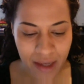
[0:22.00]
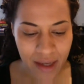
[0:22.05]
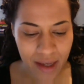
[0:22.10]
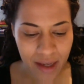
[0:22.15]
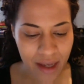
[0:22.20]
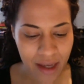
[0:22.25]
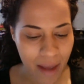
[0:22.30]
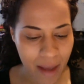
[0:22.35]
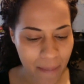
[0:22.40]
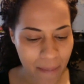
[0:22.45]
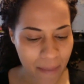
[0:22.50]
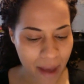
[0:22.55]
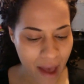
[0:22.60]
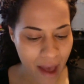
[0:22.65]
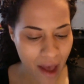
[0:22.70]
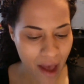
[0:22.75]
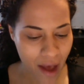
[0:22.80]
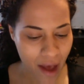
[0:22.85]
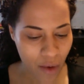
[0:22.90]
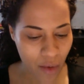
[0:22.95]

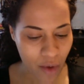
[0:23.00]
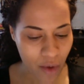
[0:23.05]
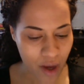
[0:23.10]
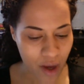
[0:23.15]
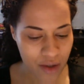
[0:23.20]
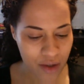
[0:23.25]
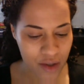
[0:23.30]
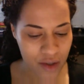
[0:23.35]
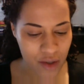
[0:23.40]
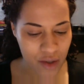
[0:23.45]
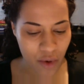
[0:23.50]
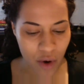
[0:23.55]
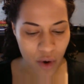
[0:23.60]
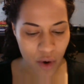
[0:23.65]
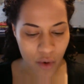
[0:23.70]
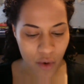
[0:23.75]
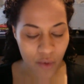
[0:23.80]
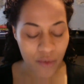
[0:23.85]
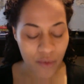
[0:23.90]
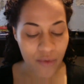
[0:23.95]

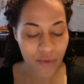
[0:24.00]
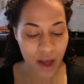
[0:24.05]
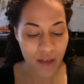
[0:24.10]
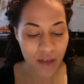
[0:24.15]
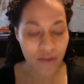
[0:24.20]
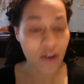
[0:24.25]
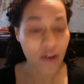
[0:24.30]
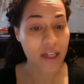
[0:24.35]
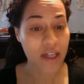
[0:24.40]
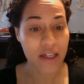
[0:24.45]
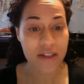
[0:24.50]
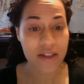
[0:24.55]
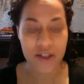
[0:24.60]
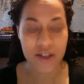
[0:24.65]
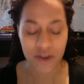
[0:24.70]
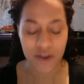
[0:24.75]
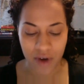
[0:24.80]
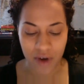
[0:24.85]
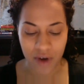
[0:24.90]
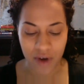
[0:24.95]
kapow_05 on
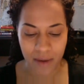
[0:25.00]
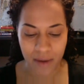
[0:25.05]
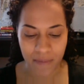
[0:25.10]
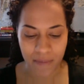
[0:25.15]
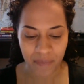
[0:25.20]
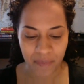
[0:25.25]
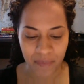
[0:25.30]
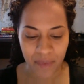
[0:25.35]
Instagram.